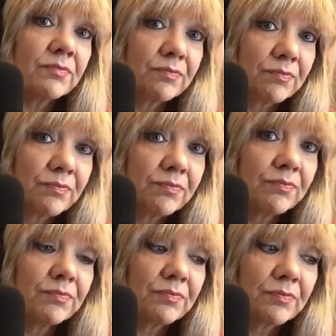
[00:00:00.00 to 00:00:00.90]

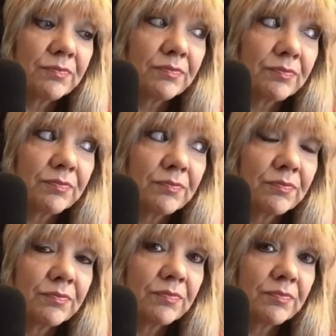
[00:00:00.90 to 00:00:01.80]

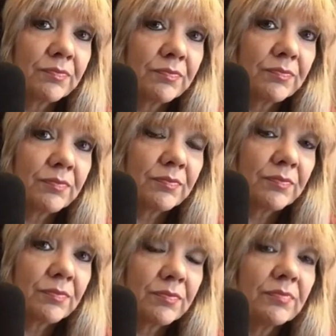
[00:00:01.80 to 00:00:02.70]

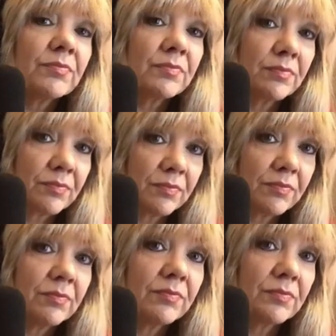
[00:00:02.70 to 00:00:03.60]

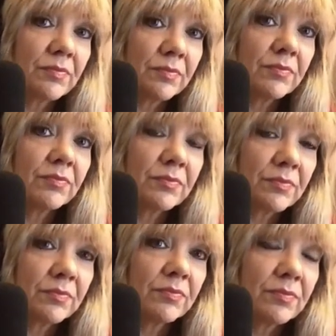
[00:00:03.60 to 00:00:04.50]

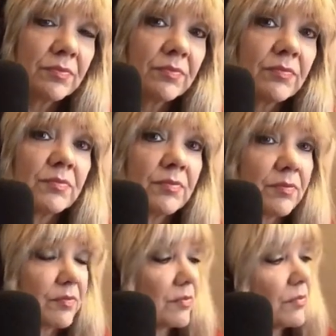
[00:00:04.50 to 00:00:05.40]

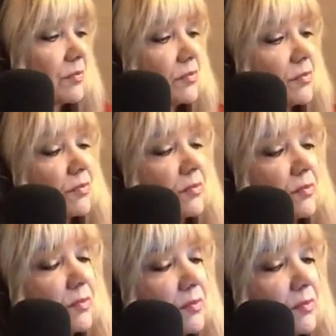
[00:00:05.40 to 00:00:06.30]

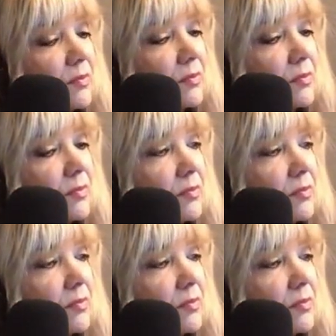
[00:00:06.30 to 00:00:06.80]
[no speech]